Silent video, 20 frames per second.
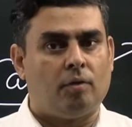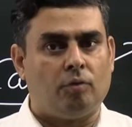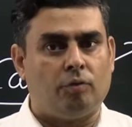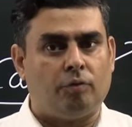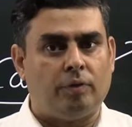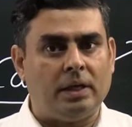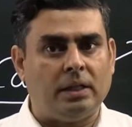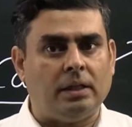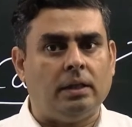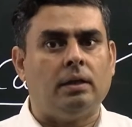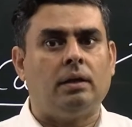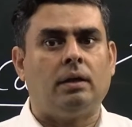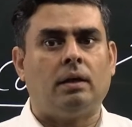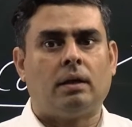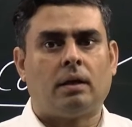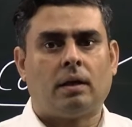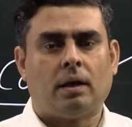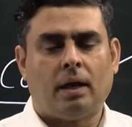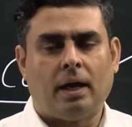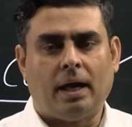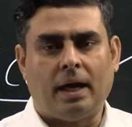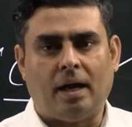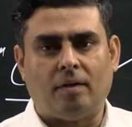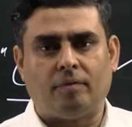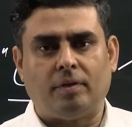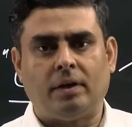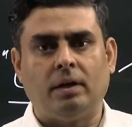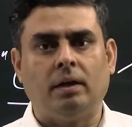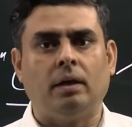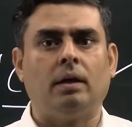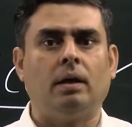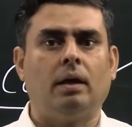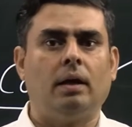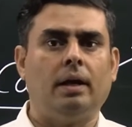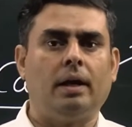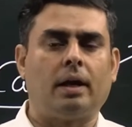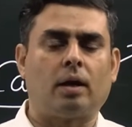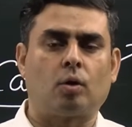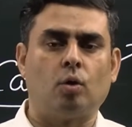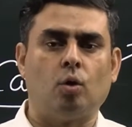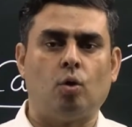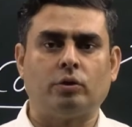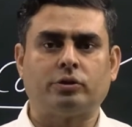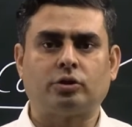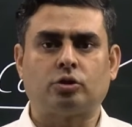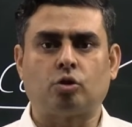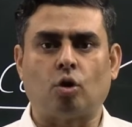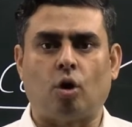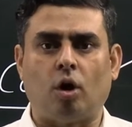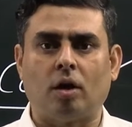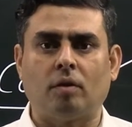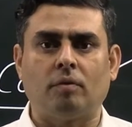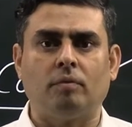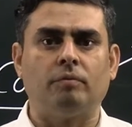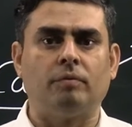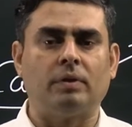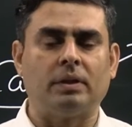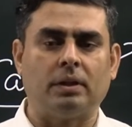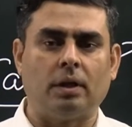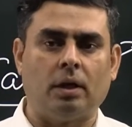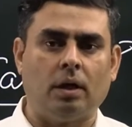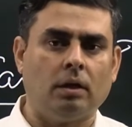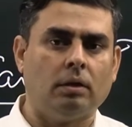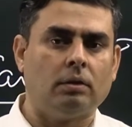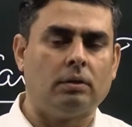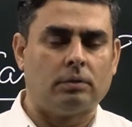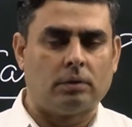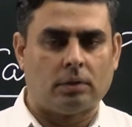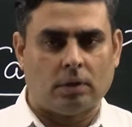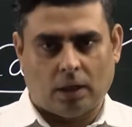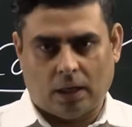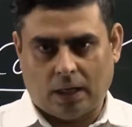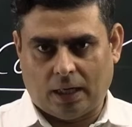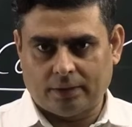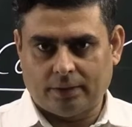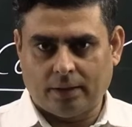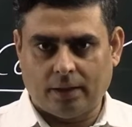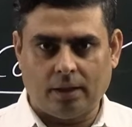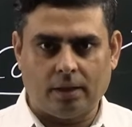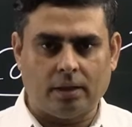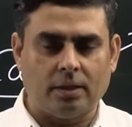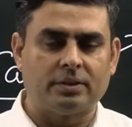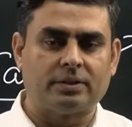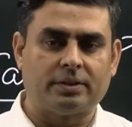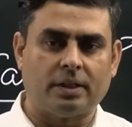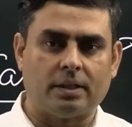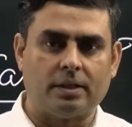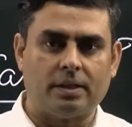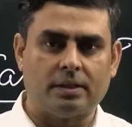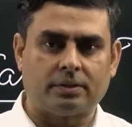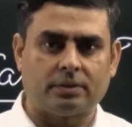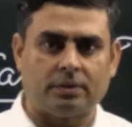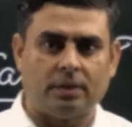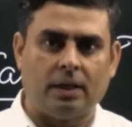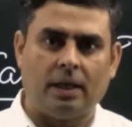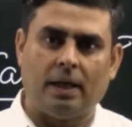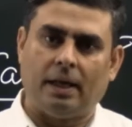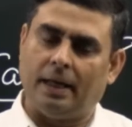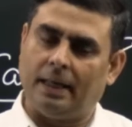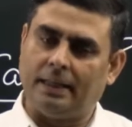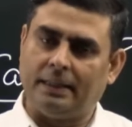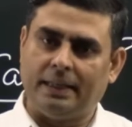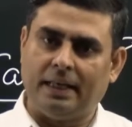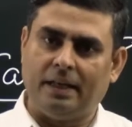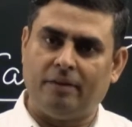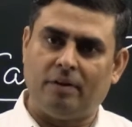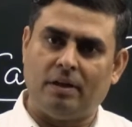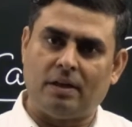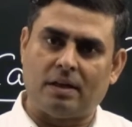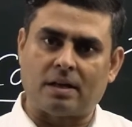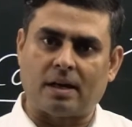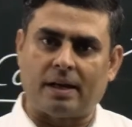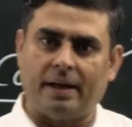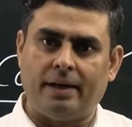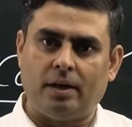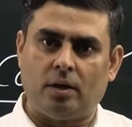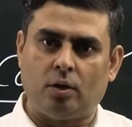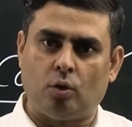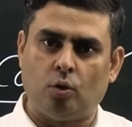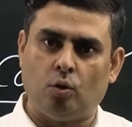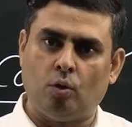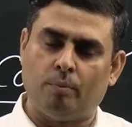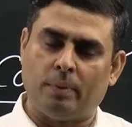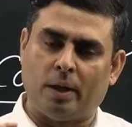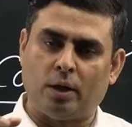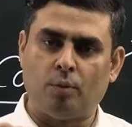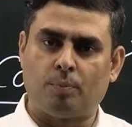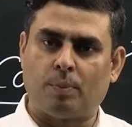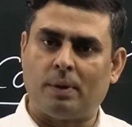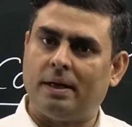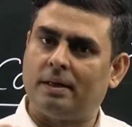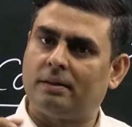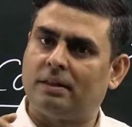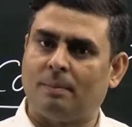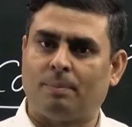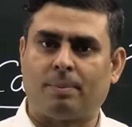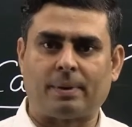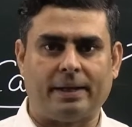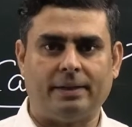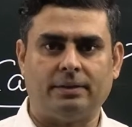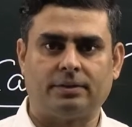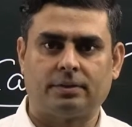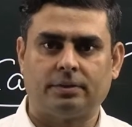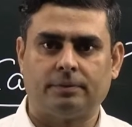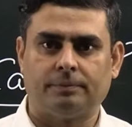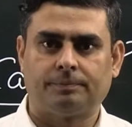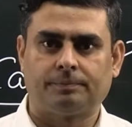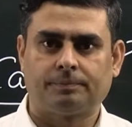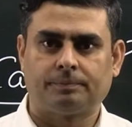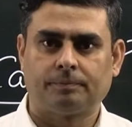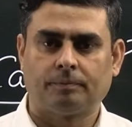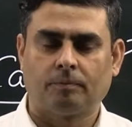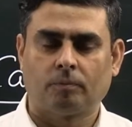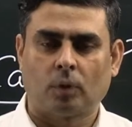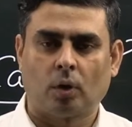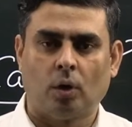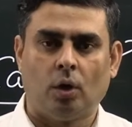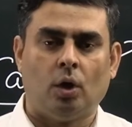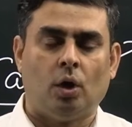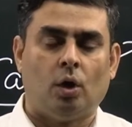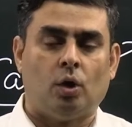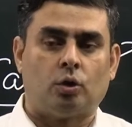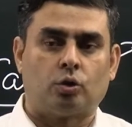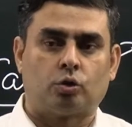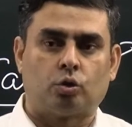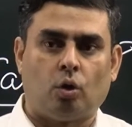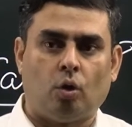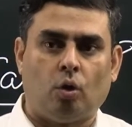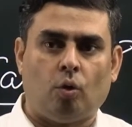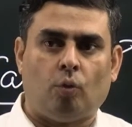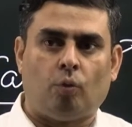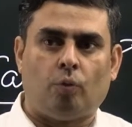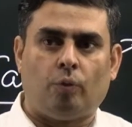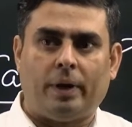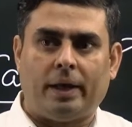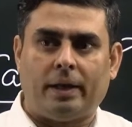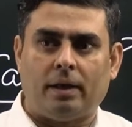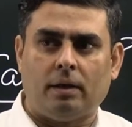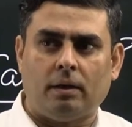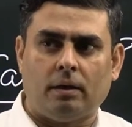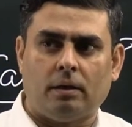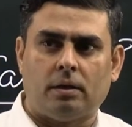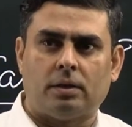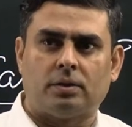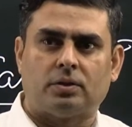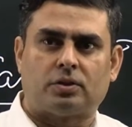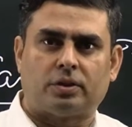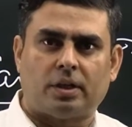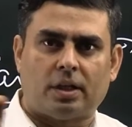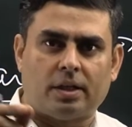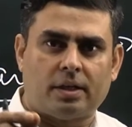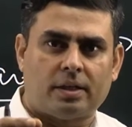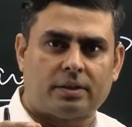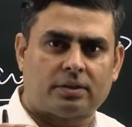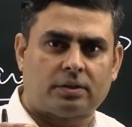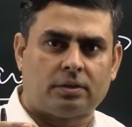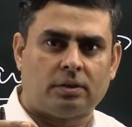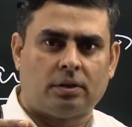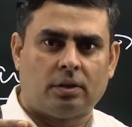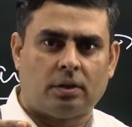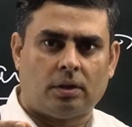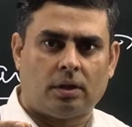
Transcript: with having a close talk with the other sellers, and they will try to manipulate the price. So when sellers